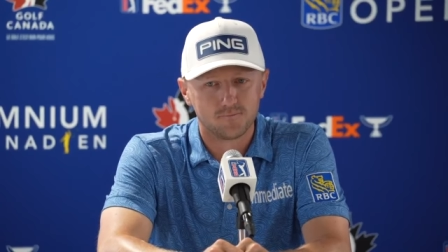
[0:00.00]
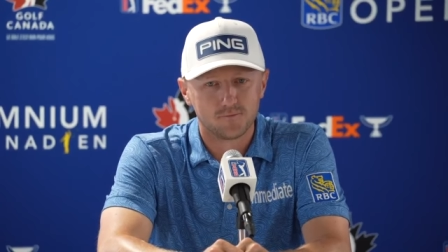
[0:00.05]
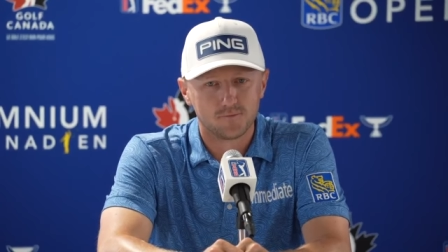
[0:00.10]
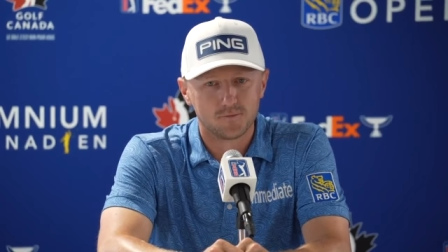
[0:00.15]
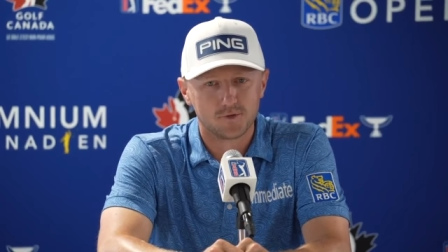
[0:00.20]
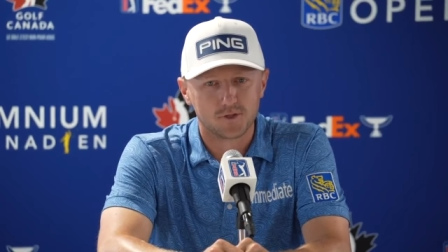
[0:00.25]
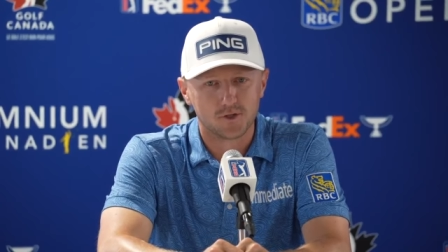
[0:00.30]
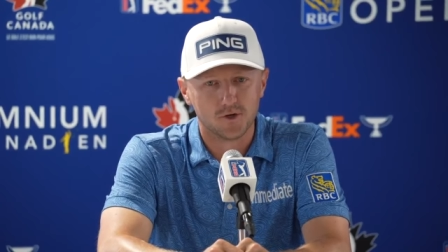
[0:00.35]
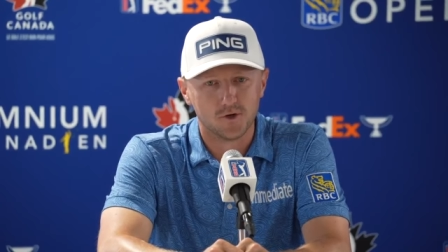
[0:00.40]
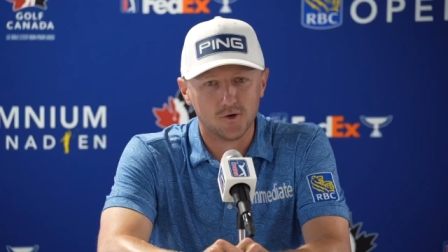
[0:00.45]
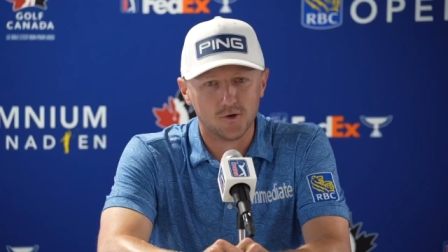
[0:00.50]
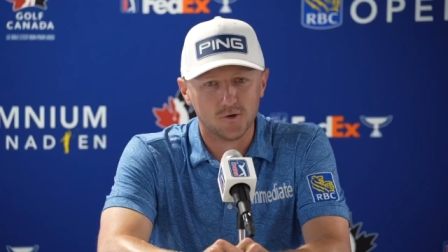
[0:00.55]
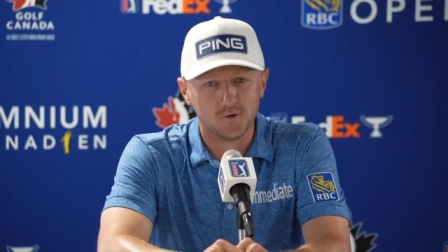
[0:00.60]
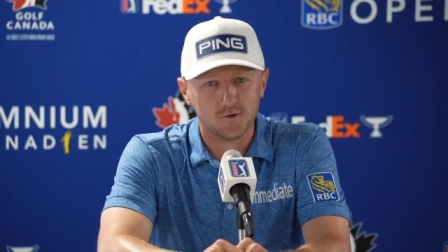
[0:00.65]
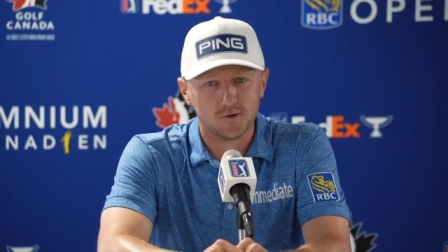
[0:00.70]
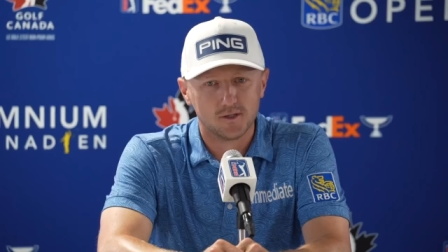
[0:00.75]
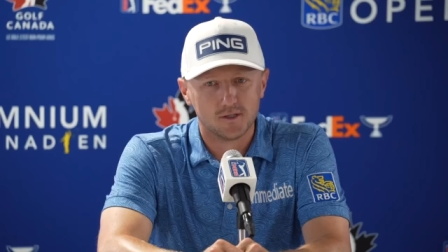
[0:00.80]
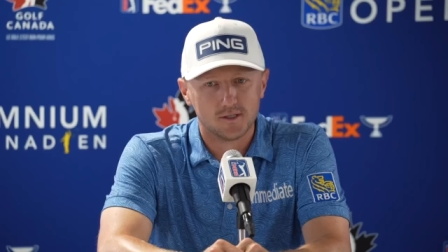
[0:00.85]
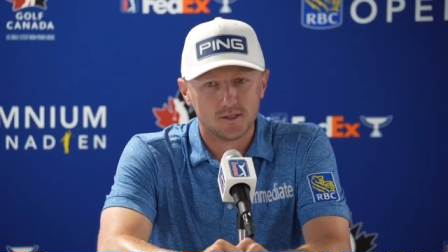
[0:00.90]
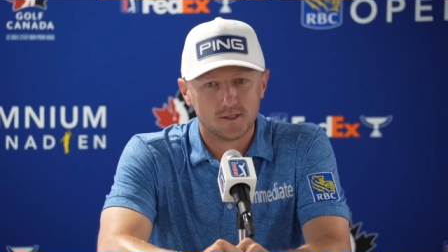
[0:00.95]

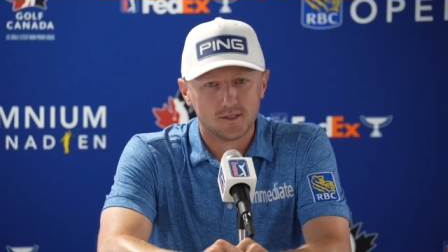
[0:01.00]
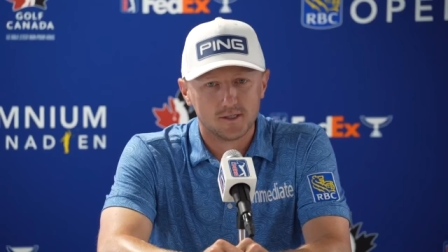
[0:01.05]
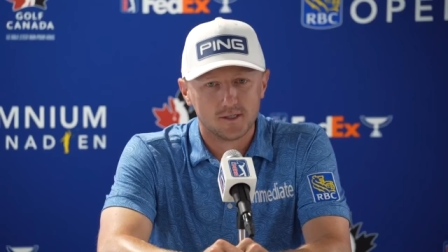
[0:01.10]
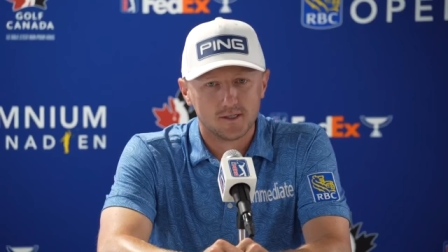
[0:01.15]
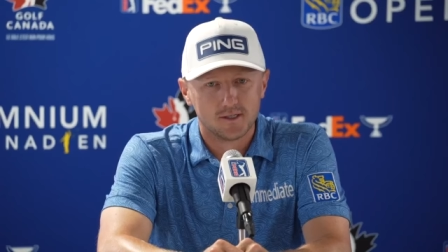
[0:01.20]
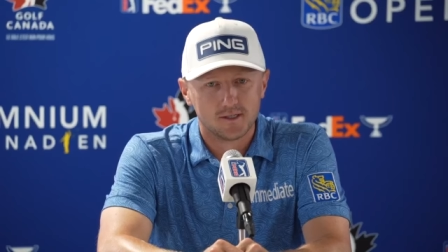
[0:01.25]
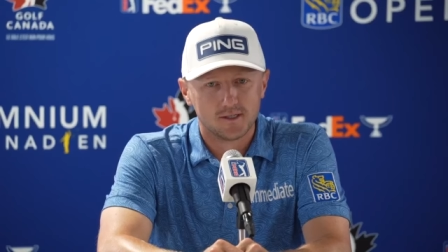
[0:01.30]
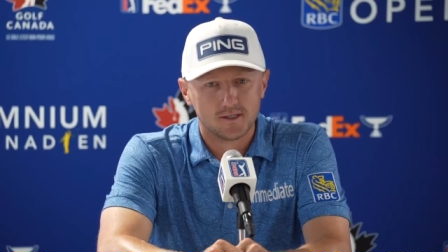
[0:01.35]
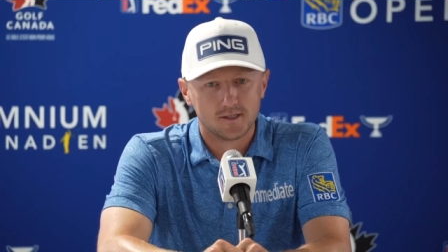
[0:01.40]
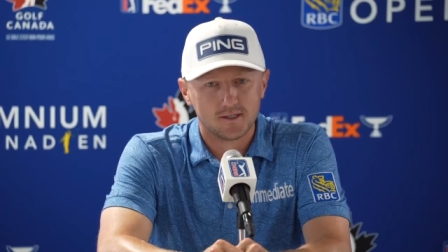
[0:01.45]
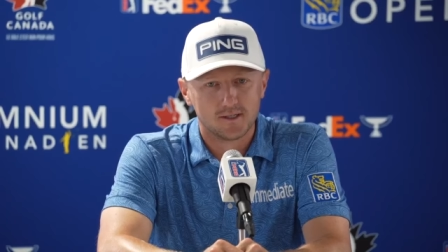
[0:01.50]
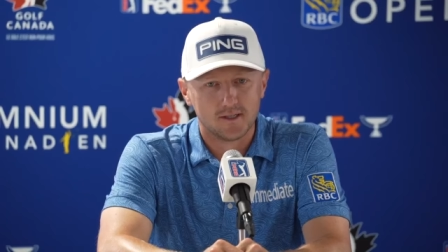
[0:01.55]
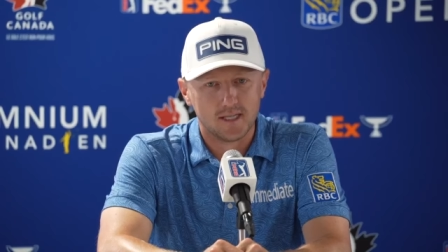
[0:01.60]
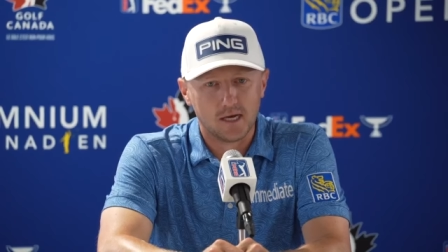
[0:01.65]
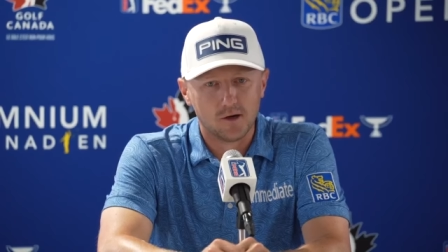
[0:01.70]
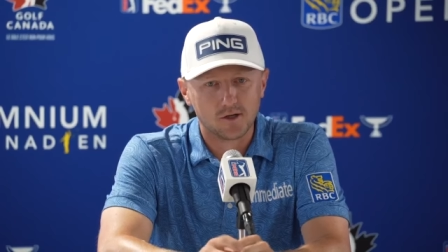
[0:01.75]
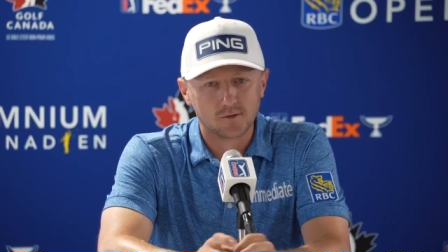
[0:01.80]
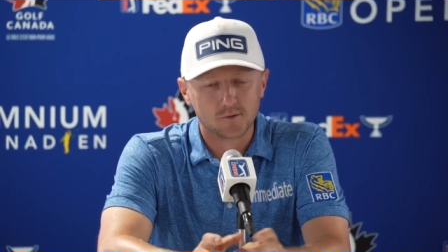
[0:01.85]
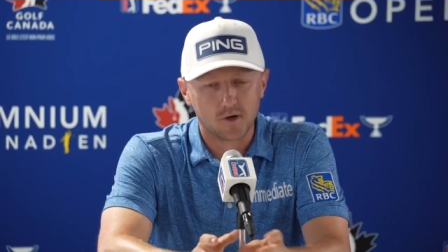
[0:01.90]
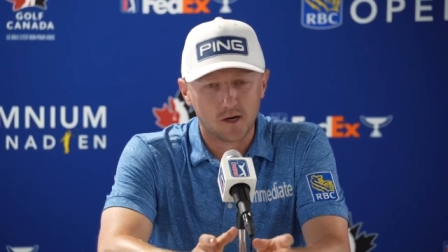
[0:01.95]
so
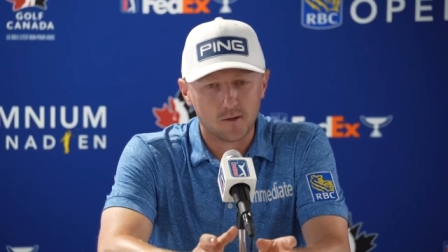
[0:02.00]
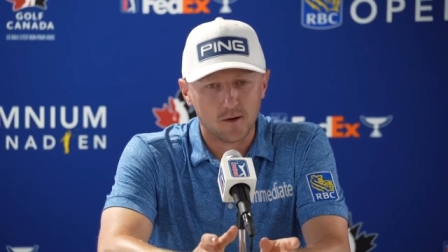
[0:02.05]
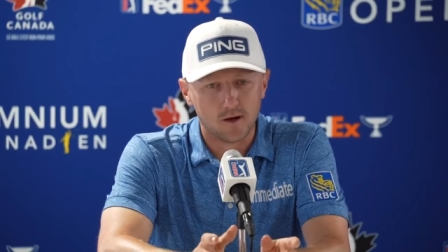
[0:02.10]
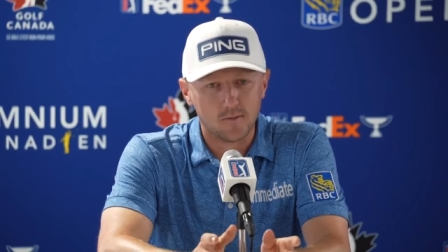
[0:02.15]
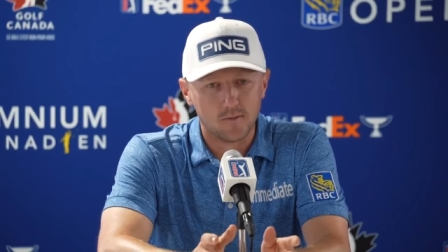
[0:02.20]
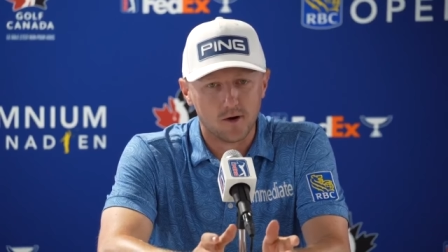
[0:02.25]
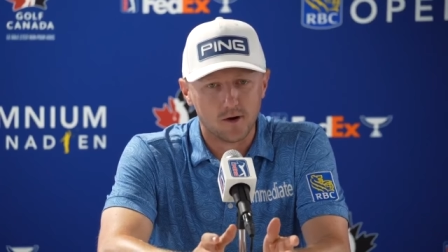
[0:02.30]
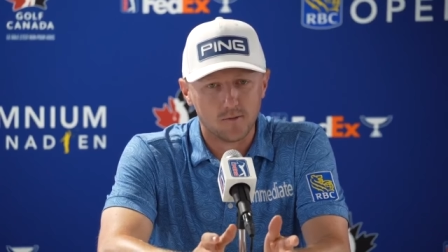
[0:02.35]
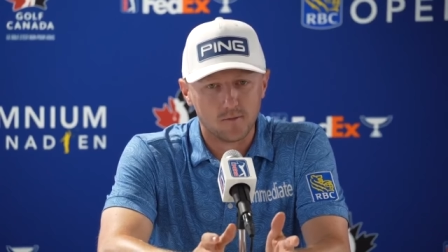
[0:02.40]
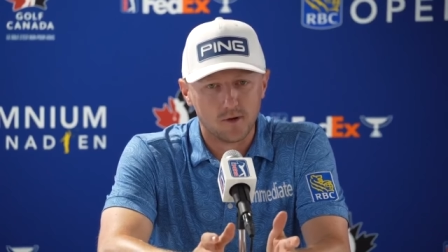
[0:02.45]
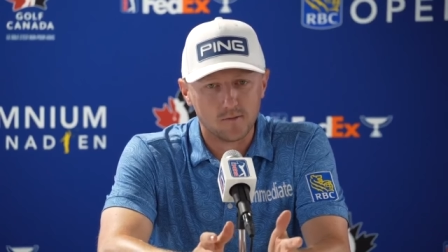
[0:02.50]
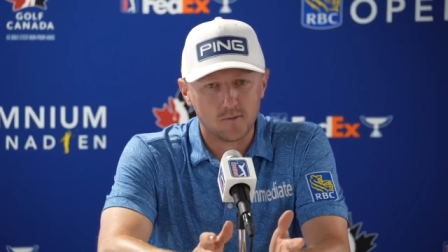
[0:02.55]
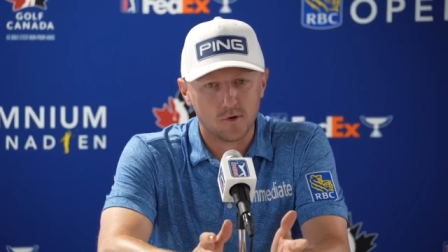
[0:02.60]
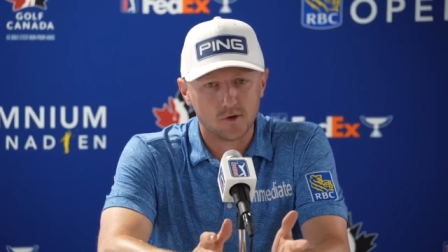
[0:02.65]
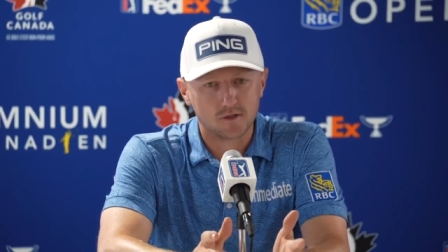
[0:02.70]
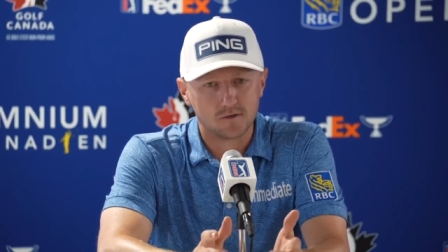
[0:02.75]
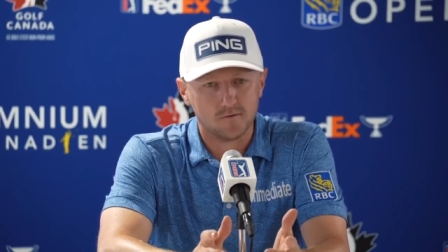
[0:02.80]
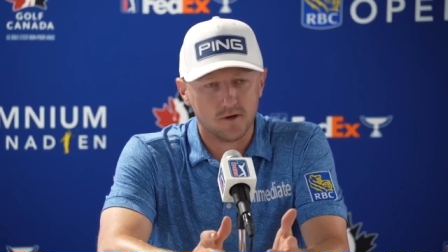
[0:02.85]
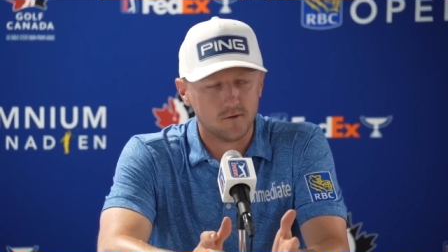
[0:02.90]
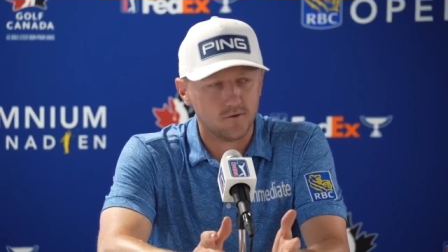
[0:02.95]
that was probably my
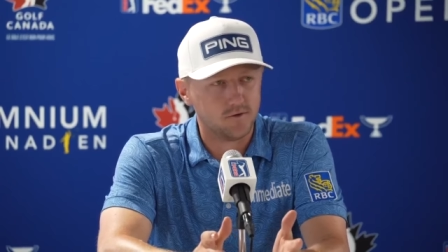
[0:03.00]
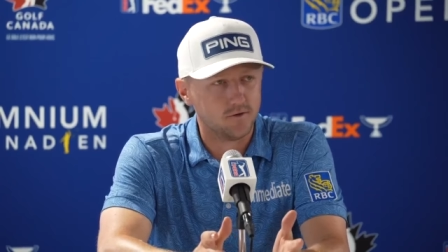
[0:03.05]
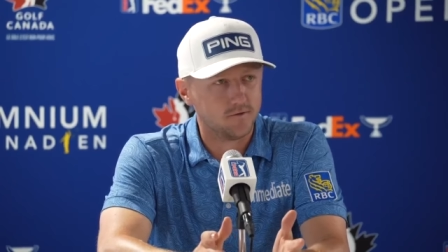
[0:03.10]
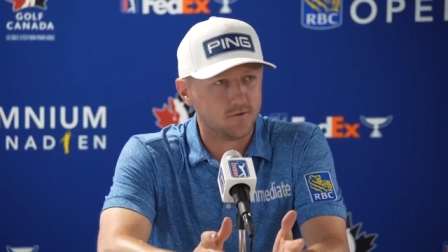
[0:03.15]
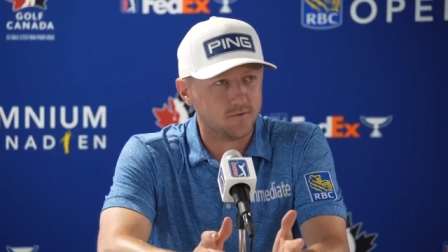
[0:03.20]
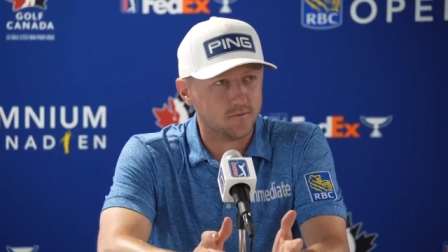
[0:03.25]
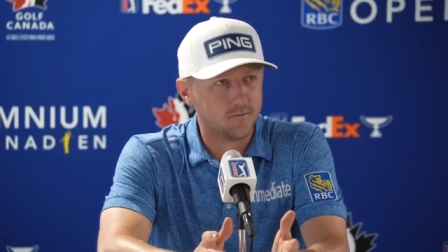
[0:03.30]
most vivid